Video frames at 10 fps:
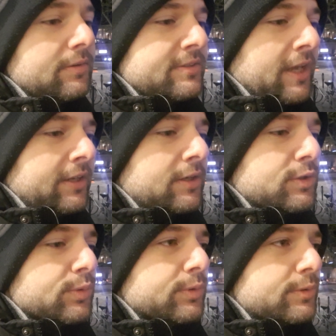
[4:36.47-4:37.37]
tech
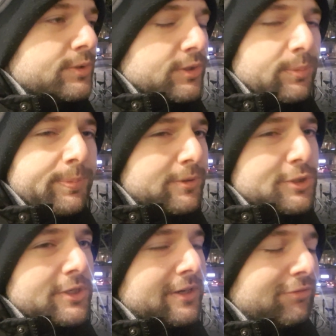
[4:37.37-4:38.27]
gurus who
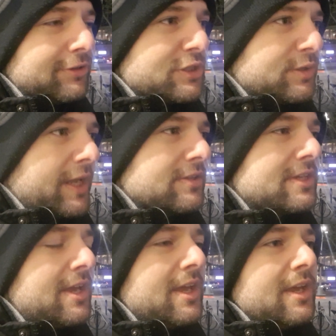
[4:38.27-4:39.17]
push different trends.
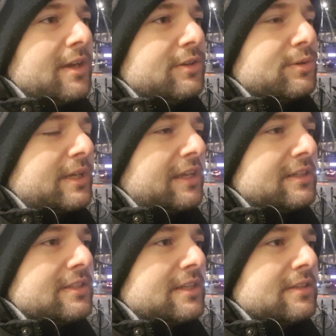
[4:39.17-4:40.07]
You
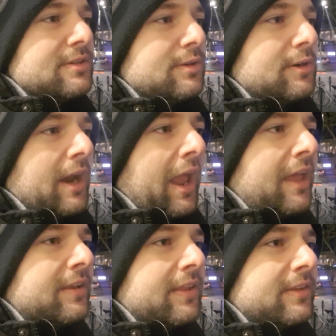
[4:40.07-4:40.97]
get it into your
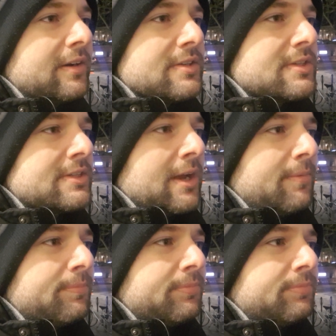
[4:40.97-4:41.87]
head that there is
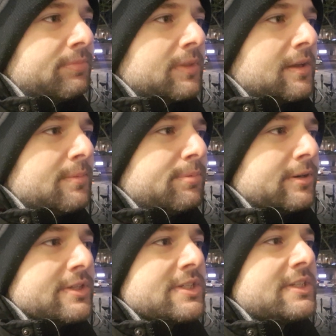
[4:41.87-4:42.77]
some
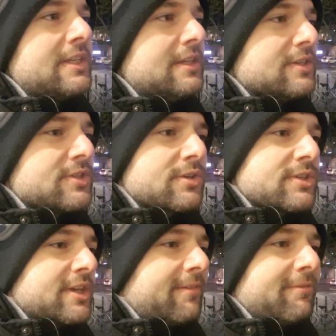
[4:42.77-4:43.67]
prestige or
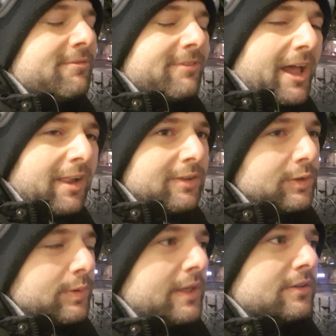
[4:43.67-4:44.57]
some
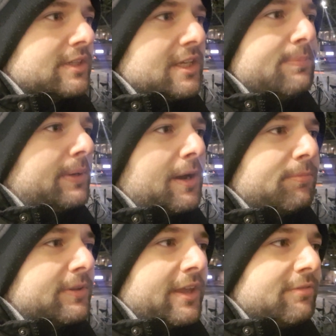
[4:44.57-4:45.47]
value in keeping
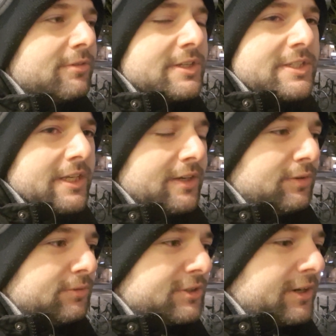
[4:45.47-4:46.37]
up with every
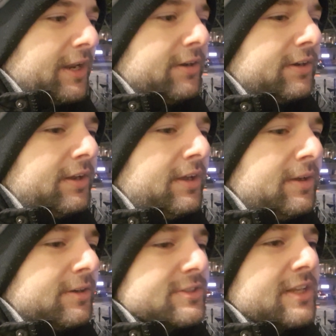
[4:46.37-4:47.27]
single trend.
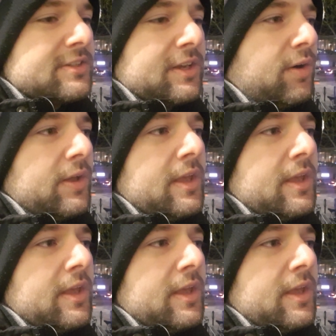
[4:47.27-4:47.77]
Because that's the